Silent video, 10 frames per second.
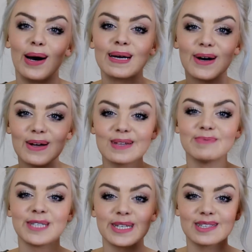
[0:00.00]
I got
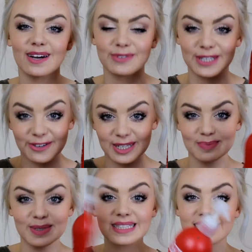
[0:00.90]
them just after
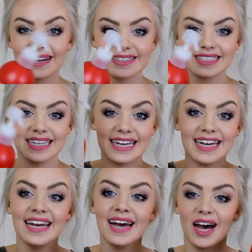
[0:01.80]
Christmas last
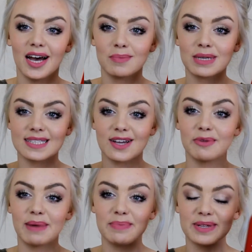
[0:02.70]
year because I
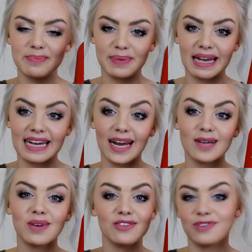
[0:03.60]
remember them being in
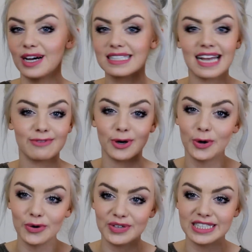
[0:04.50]
like my first ever
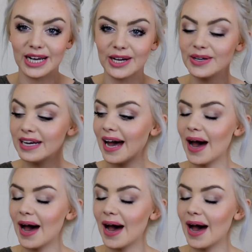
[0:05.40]
haul video.